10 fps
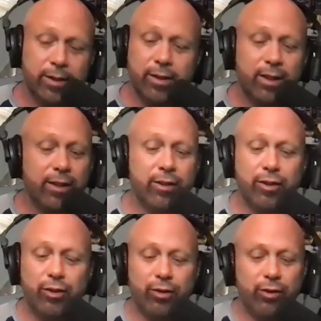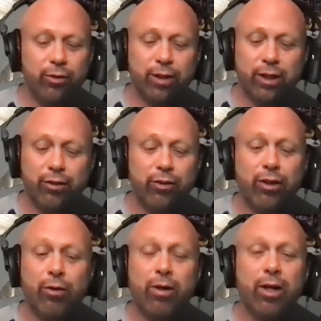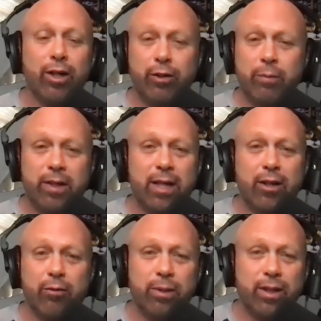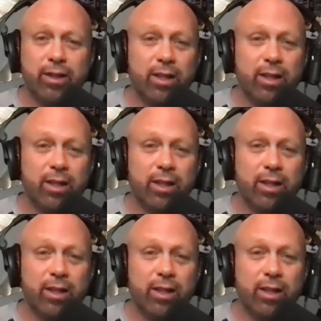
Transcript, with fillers: and, and my, you'll get no argument out of me.